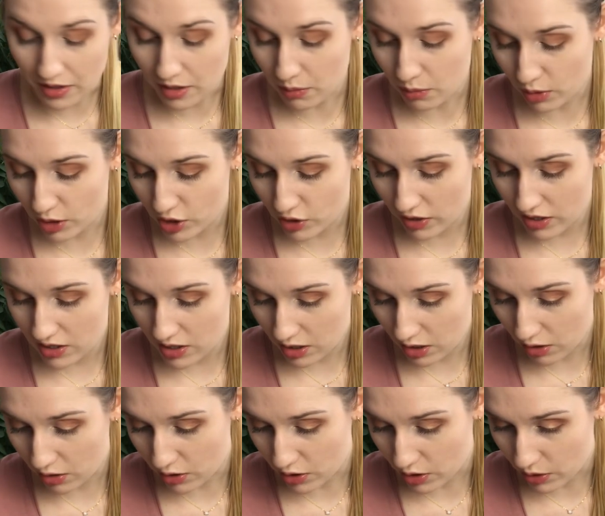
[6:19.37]
their
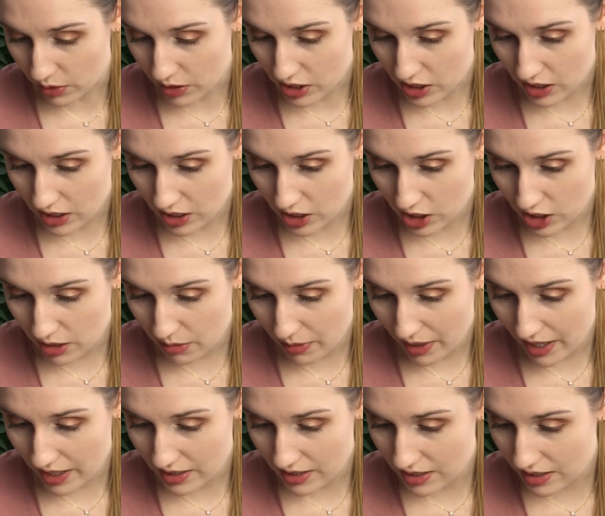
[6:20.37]
moisturizing or nourishing sheet
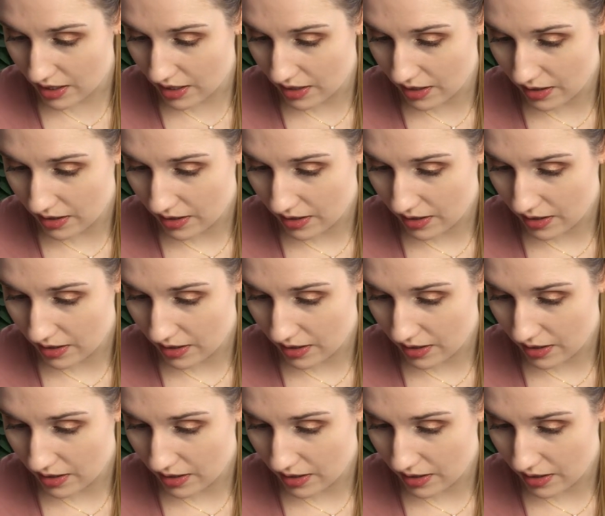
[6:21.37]
mask.